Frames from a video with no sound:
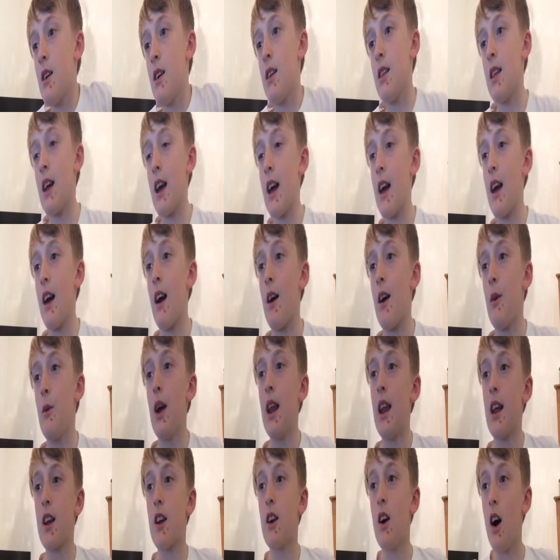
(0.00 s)
like
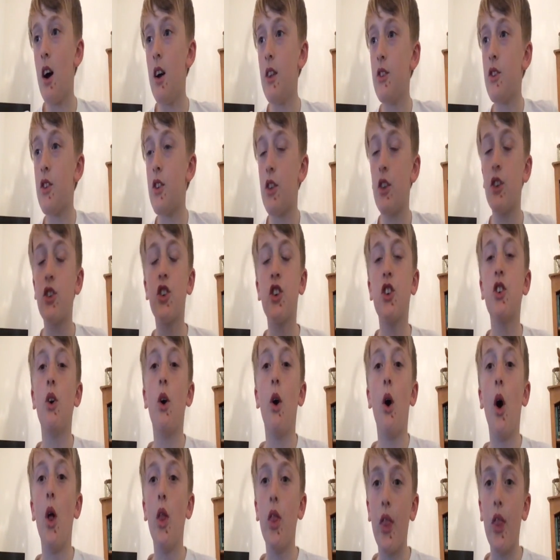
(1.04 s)
when I got onto the
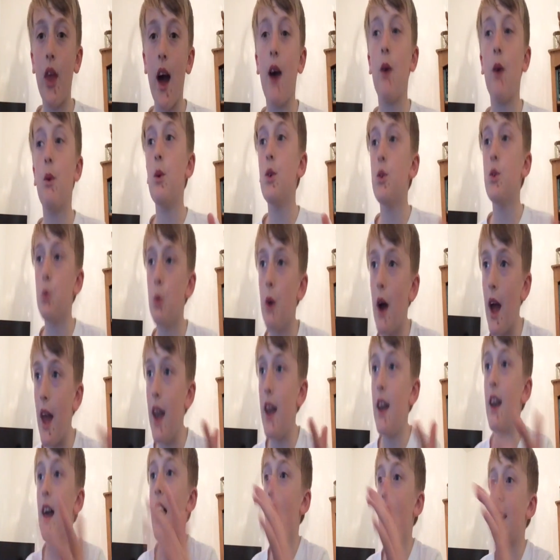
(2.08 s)
shore, that was
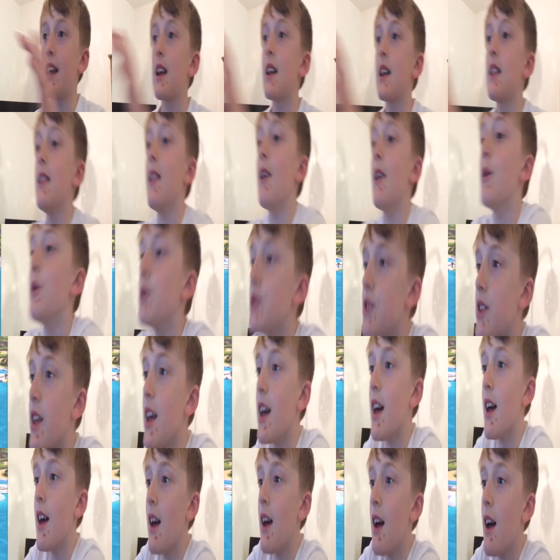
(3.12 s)
when I closed
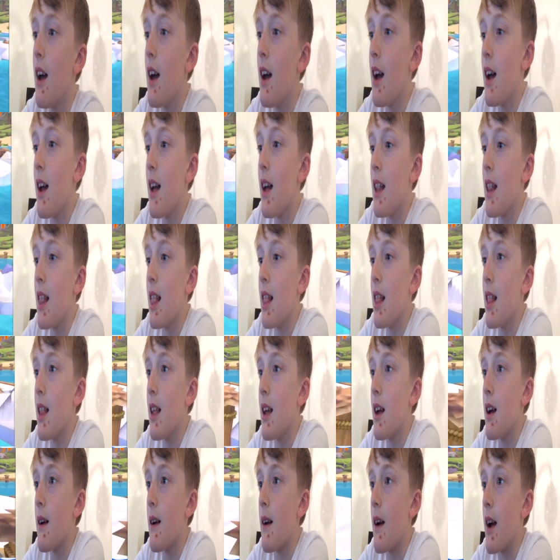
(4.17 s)
it.
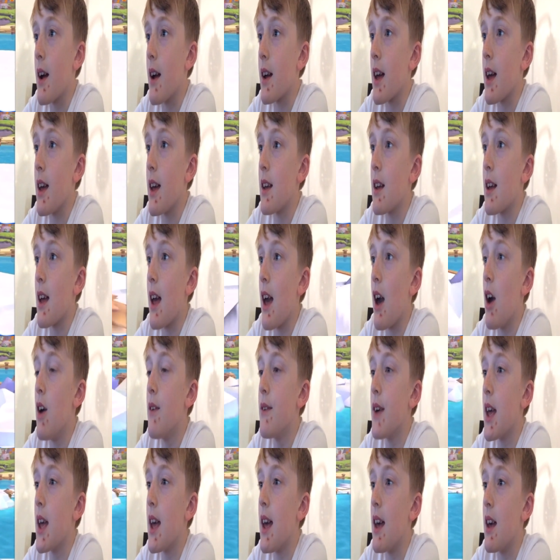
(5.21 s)
Okay,
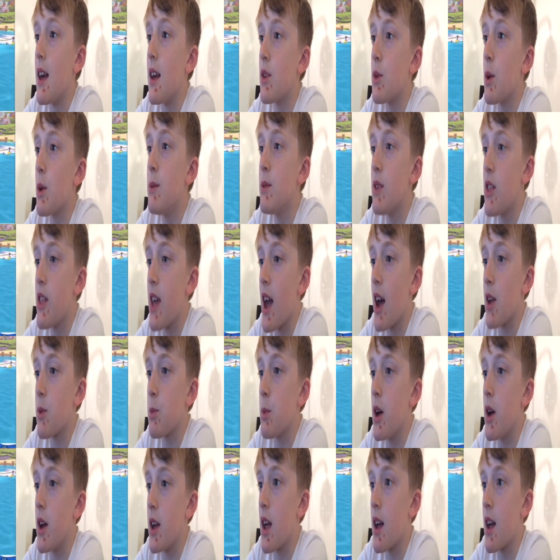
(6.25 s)
over here, swim to the
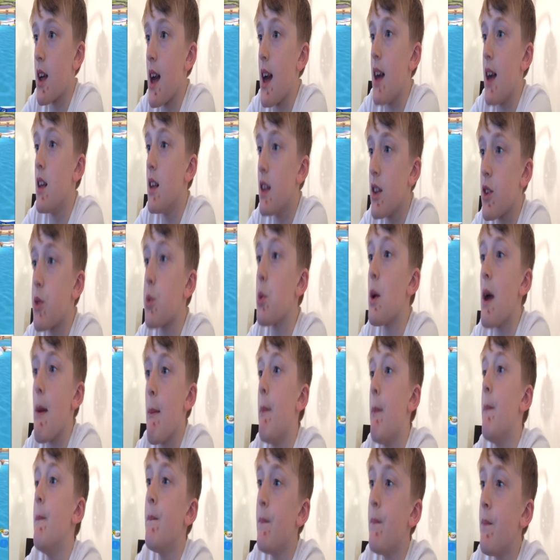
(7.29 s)
iceberg. Okay, let's
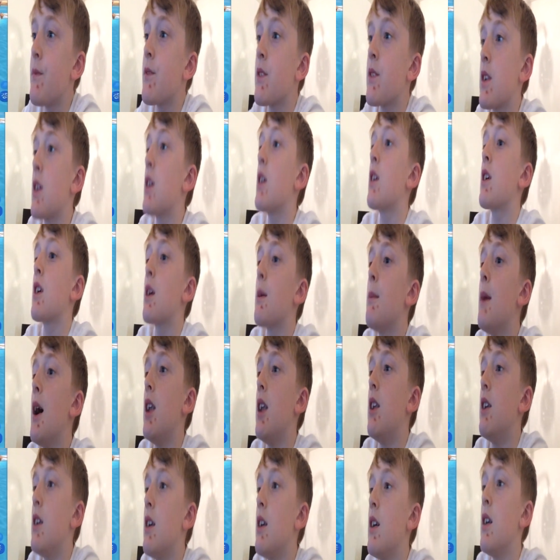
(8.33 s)
swim. Come
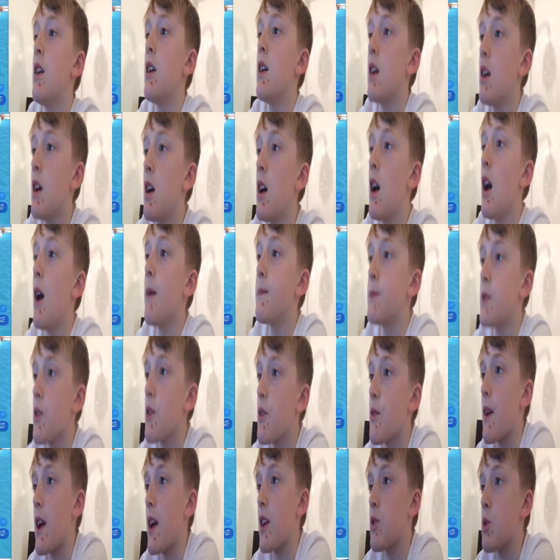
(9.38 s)
on. Hope you're a
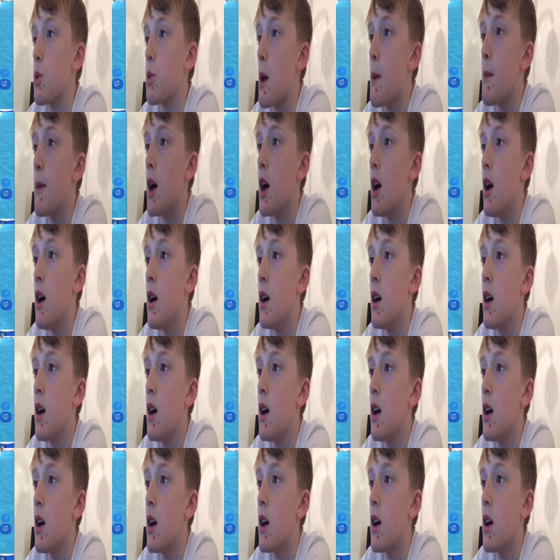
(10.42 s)
fast swimmer.
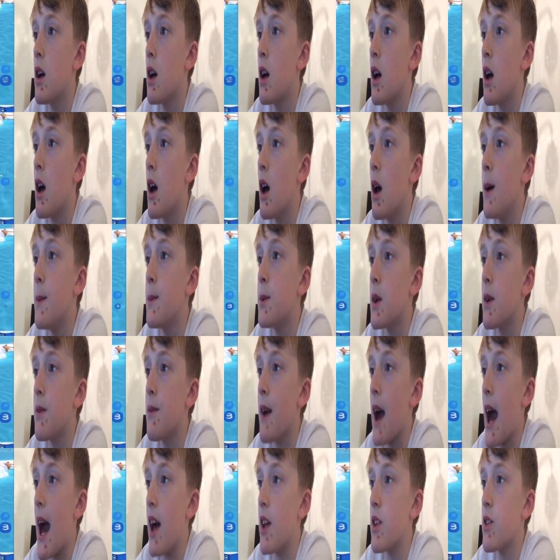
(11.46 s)
Hope you're
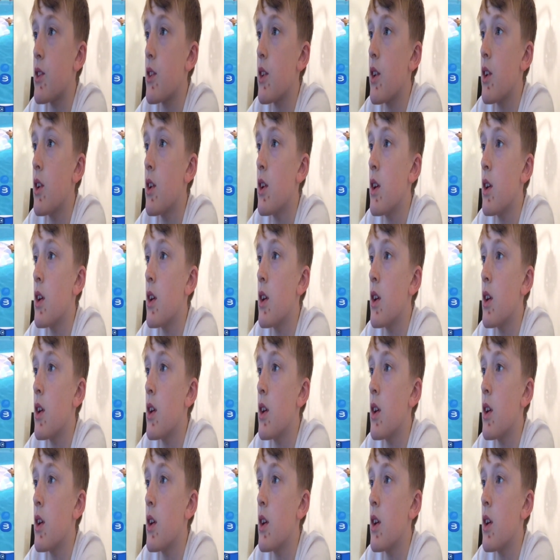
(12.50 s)
fast.